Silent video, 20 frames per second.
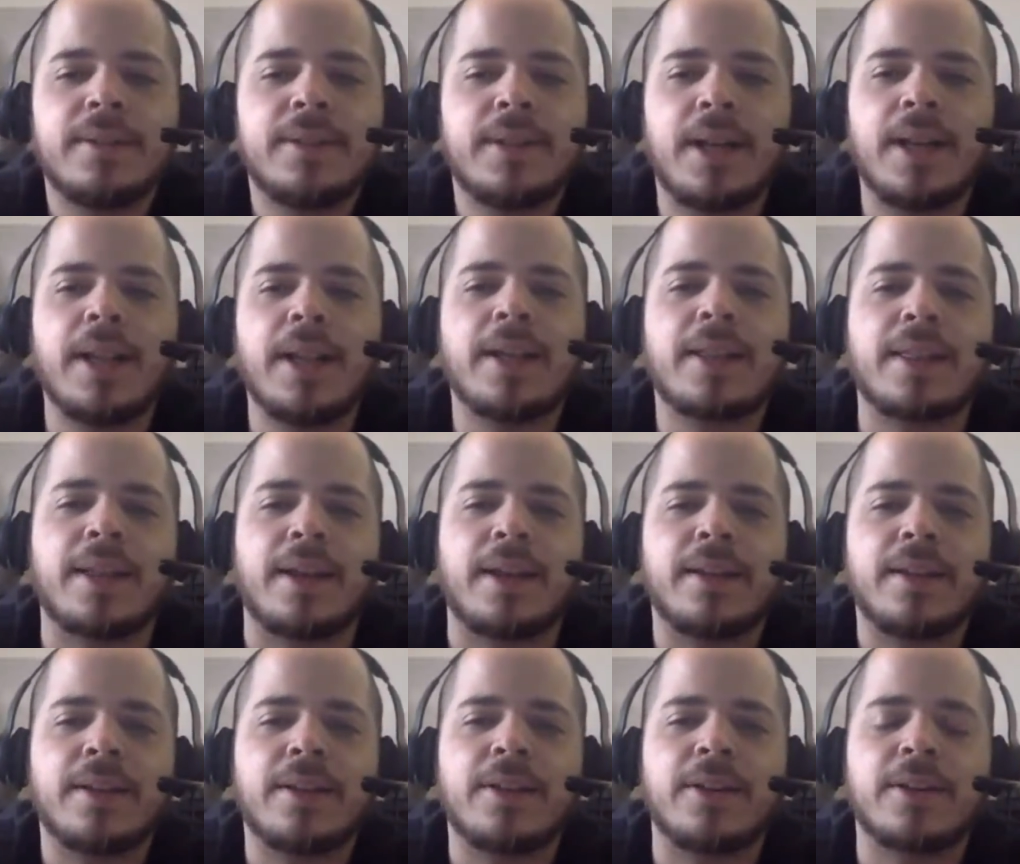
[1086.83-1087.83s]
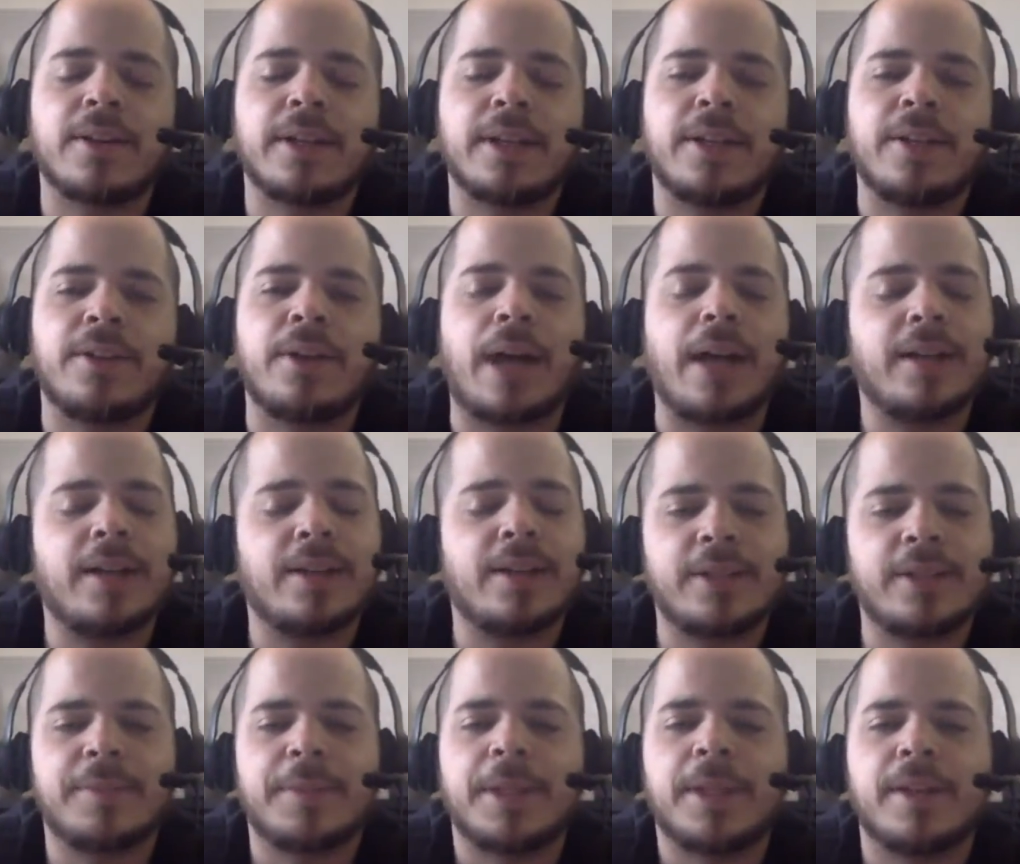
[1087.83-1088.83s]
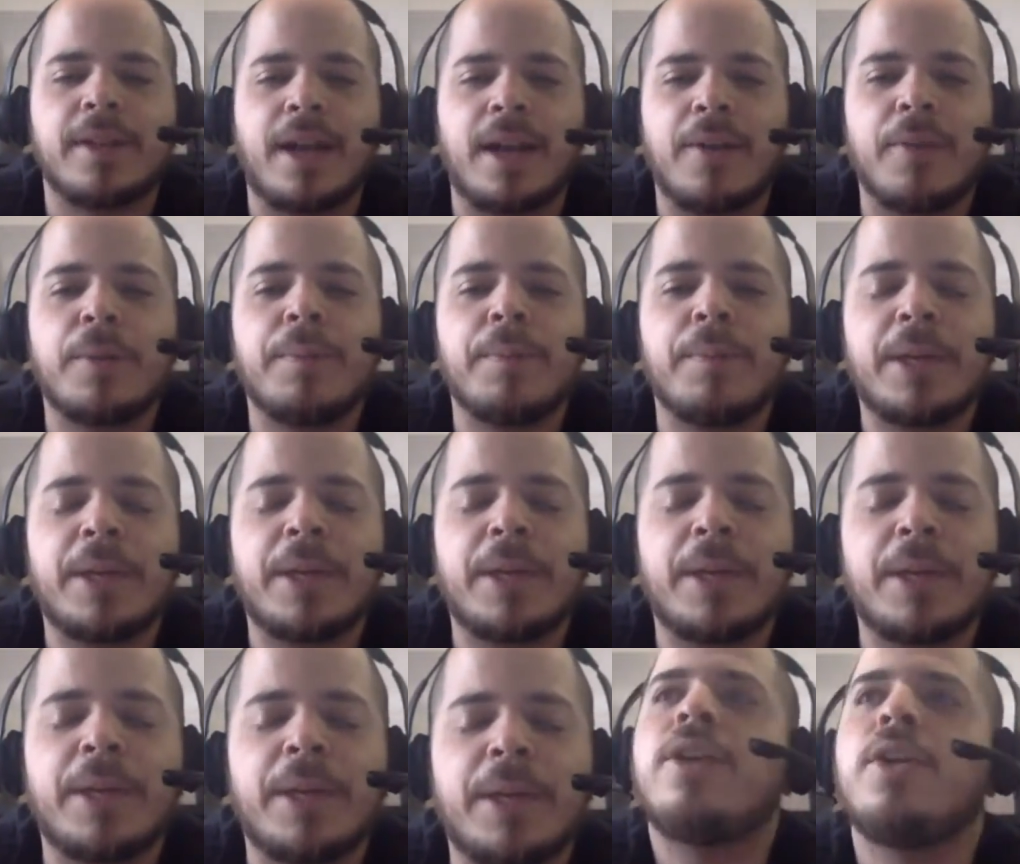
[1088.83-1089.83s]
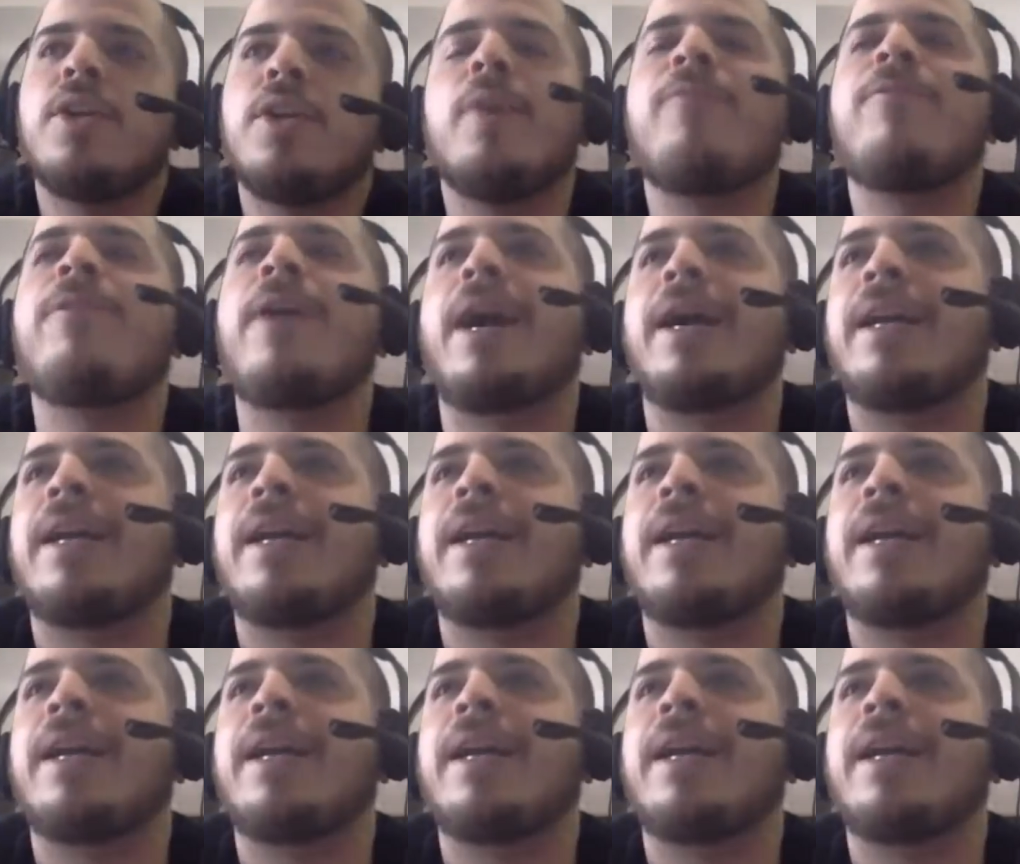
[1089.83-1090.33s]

I like that the Clark Nato. I could see her being. A, I would be. You know what?